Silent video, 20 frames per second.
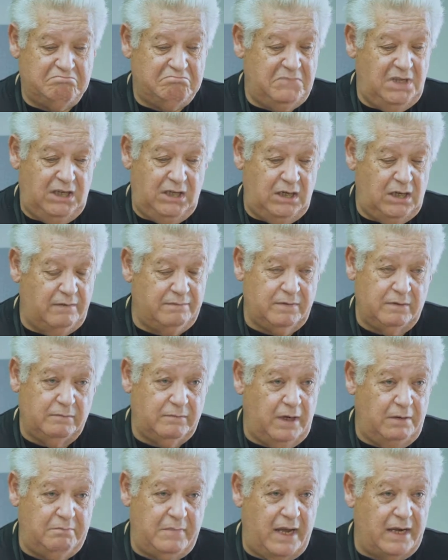he never
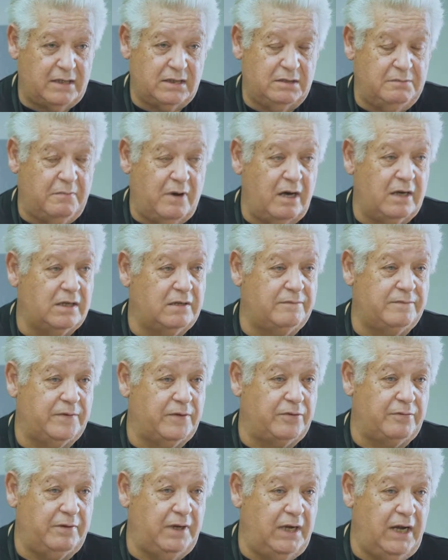went back in the market for
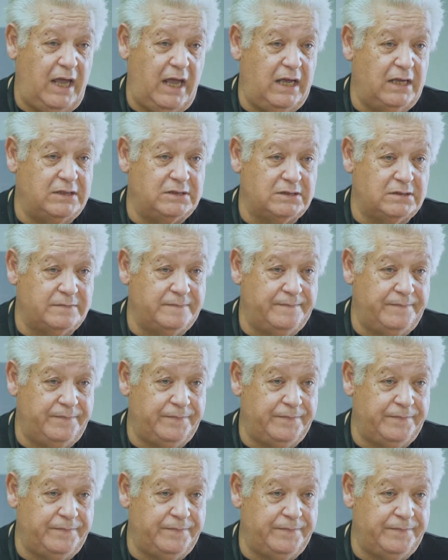3 days.